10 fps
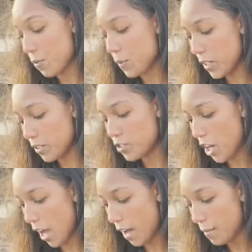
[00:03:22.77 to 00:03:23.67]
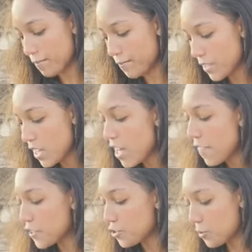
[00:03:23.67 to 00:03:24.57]
a real job.
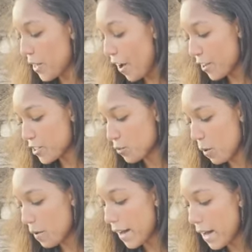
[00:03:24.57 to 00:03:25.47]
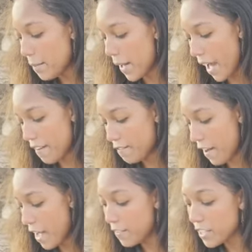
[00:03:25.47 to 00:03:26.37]
The Sweethearts woke up at
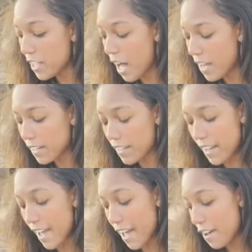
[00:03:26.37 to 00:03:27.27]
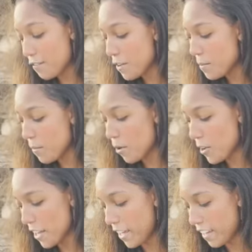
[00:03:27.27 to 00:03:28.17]
5 o'clock every
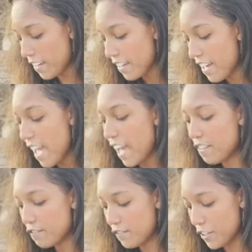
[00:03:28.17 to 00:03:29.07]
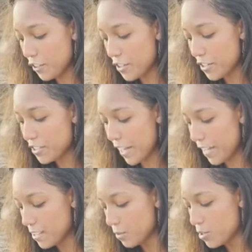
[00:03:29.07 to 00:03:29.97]
morning and filled their
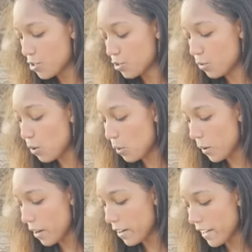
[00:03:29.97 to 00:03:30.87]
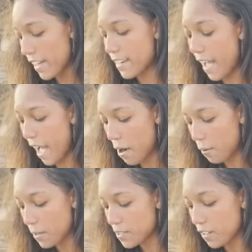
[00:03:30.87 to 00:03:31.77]
days with schoolwork and
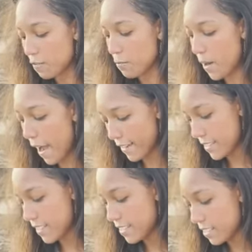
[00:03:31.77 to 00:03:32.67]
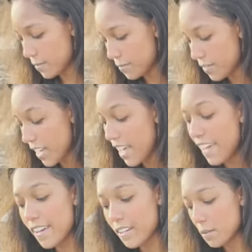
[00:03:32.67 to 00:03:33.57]
hours of practice.
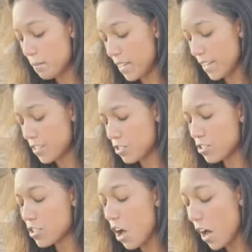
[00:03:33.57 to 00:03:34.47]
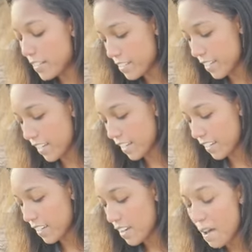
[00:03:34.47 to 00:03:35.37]
It could be exhausting,
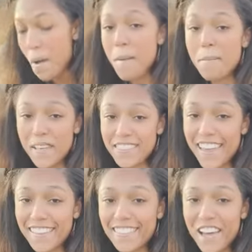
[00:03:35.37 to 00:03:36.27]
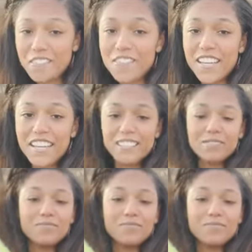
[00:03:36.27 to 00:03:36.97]
but they loved it.